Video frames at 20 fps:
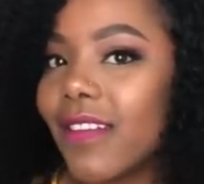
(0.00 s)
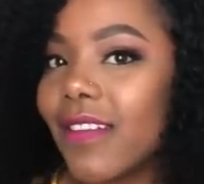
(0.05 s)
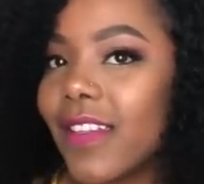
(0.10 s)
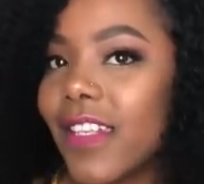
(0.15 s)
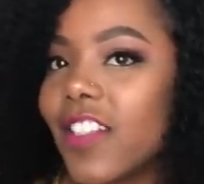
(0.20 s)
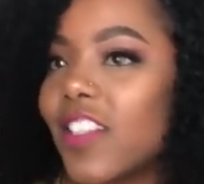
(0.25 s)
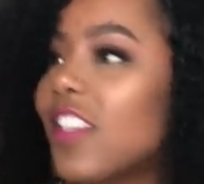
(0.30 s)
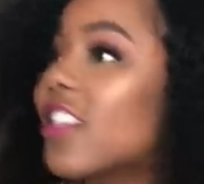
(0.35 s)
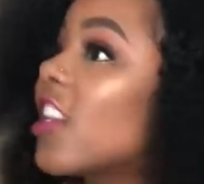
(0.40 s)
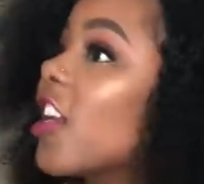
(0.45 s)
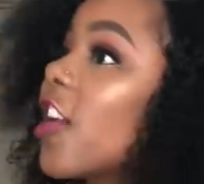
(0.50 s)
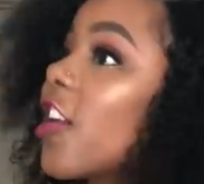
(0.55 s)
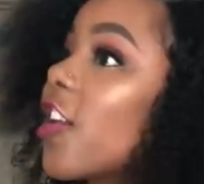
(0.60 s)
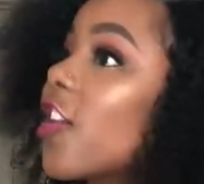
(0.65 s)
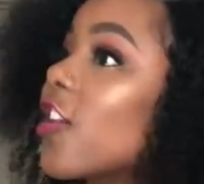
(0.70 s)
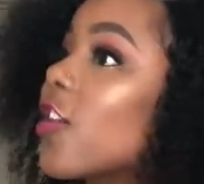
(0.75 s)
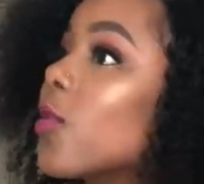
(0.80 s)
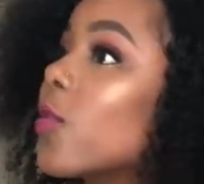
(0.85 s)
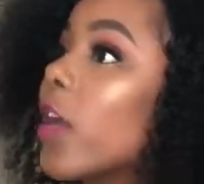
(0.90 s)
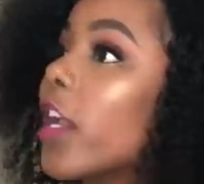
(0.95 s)
They're just
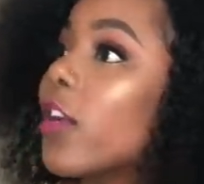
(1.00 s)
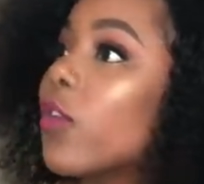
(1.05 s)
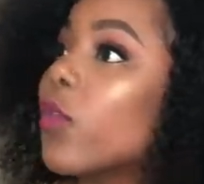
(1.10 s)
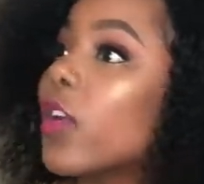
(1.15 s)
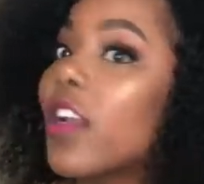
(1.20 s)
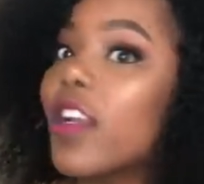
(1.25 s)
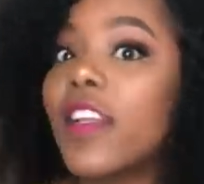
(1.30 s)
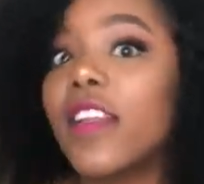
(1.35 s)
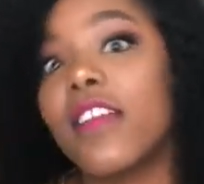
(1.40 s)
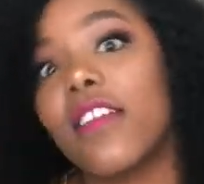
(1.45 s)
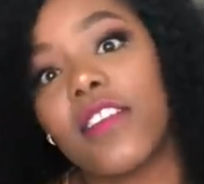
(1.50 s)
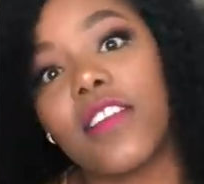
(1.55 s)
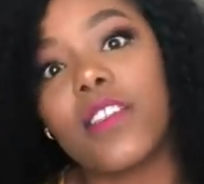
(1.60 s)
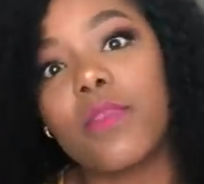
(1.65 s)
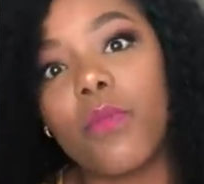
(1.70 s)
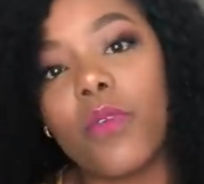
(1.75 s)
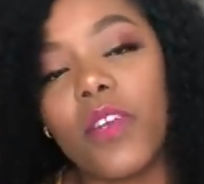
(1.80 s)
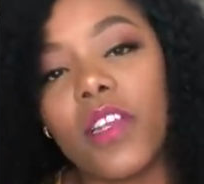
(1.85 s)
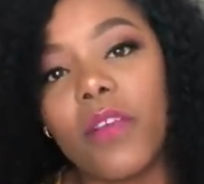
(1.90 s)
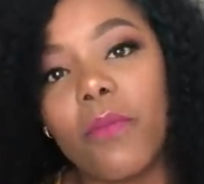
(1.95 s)
hearing you and quickly
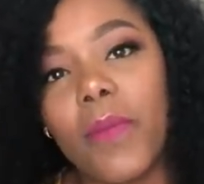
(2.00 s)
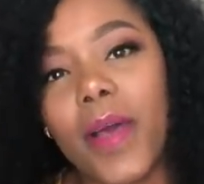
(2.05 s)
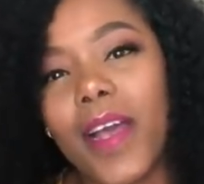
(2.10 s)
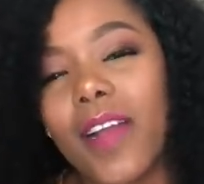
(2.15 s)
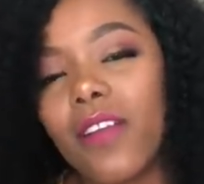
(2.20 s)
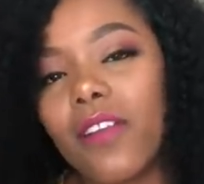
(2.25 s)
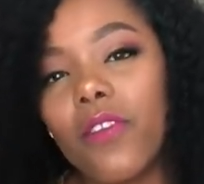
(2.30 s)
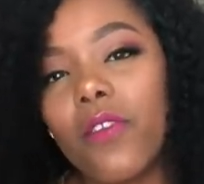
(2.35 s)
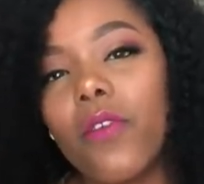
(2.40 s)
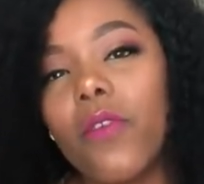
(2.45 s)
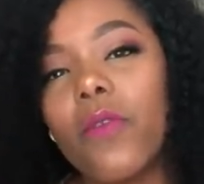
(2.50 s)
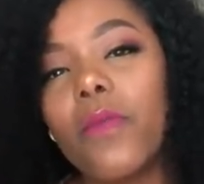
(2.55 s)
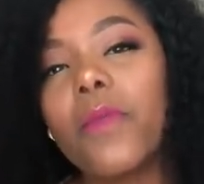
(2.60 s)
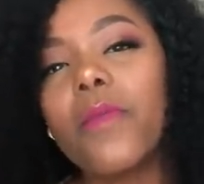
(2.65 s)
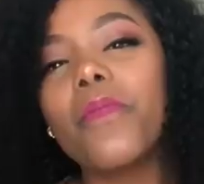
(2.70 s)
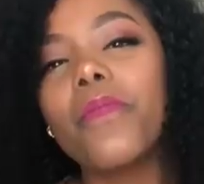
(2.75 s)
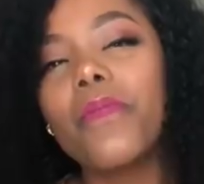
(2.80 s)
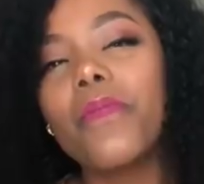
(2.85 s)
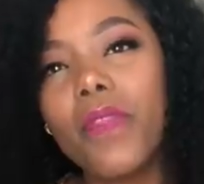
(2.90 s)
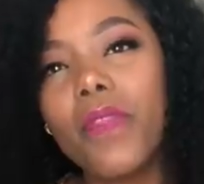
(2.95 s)
responding back. No,
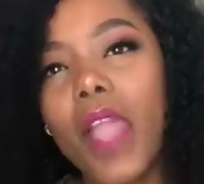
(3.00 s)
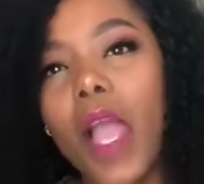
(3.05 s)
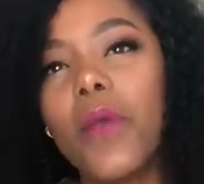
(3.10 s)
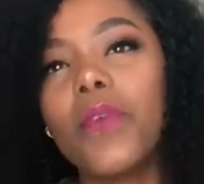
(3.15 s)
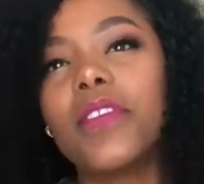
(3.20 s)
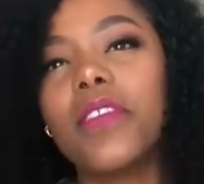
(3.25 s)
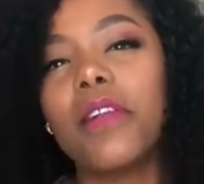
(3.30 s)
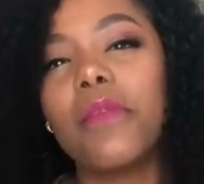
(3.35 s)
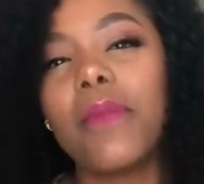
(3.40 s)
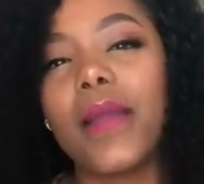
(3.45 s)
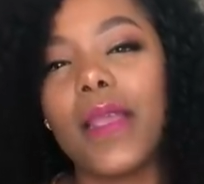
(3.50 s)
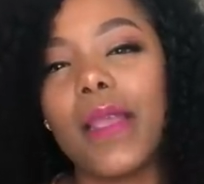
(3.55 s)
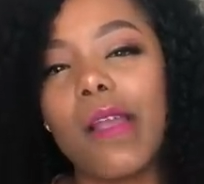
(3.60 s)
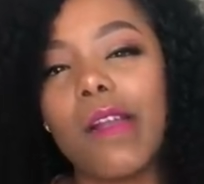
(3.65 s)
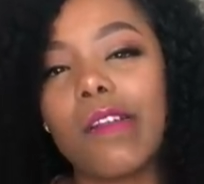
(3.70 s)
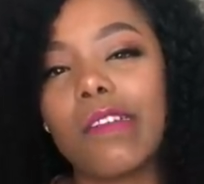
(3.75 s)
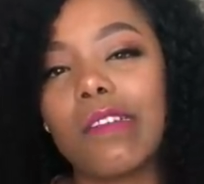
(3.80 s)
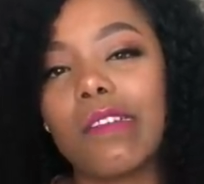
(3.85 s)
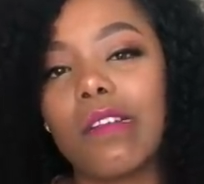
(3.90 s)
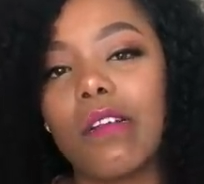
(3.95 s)
I would tell my
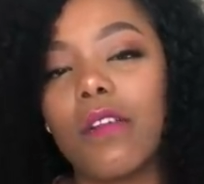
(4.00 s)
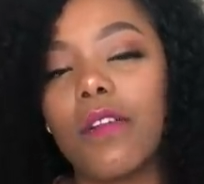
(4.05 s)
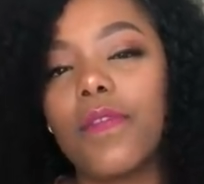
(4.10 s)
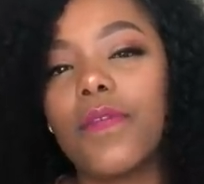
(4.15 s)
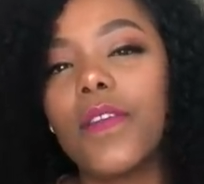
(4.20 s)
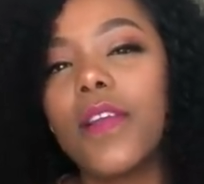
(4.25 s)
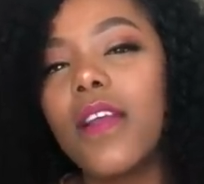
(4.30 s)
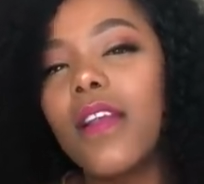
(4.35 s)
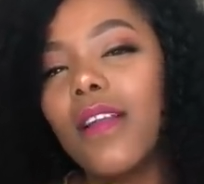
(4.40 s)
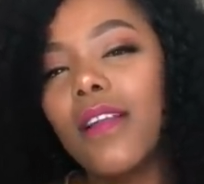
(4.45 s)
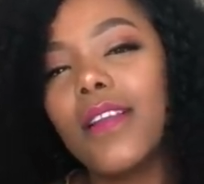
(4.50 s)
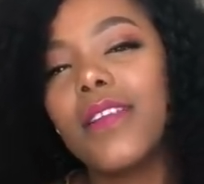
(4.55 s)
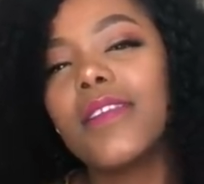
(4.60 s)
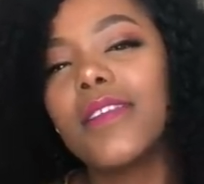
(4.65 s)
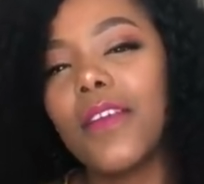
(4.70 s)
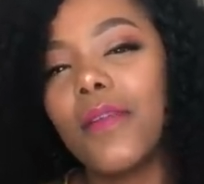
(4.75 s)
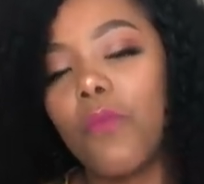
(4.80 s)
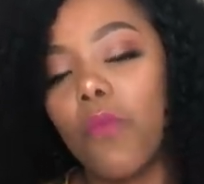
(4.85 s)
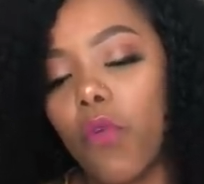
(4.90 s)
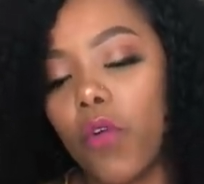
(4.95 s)
younger self,
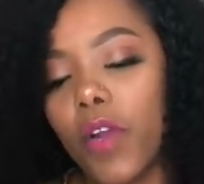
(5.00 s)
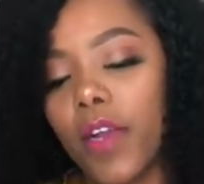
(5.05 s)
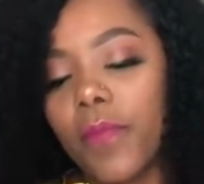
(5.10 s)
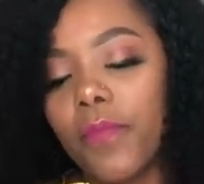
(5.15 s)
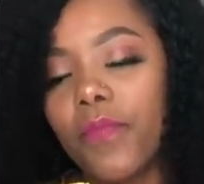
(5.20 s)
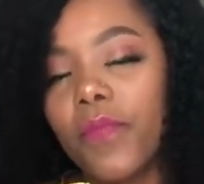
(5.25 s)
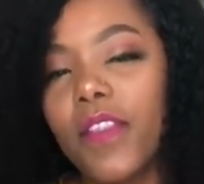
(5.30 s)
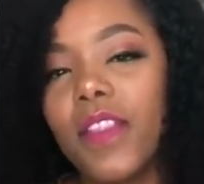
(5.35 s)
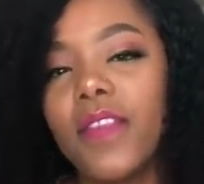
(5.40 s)
listen more.